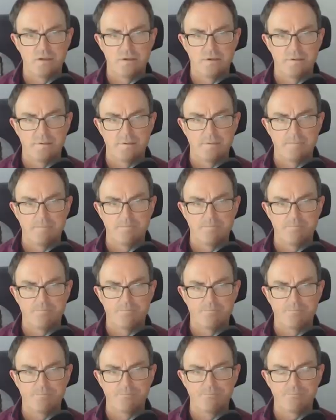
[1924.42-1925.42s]

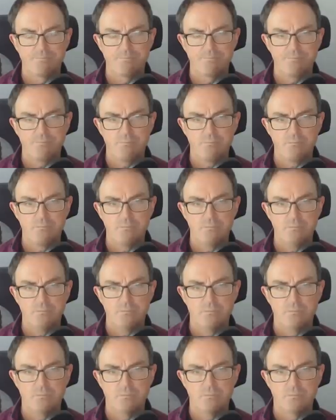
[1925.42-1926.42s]

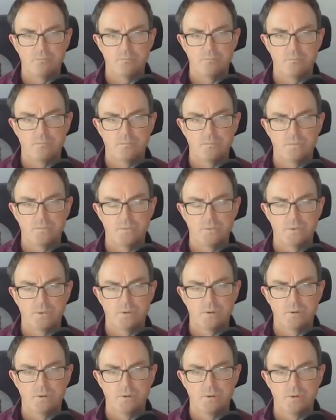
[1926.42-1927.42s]

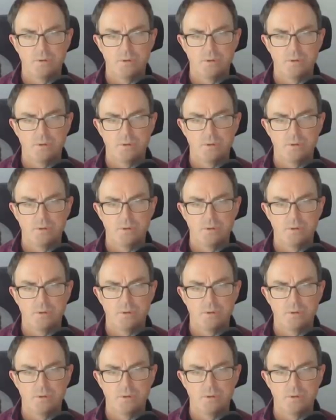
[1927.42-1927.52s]
Nobody speaks.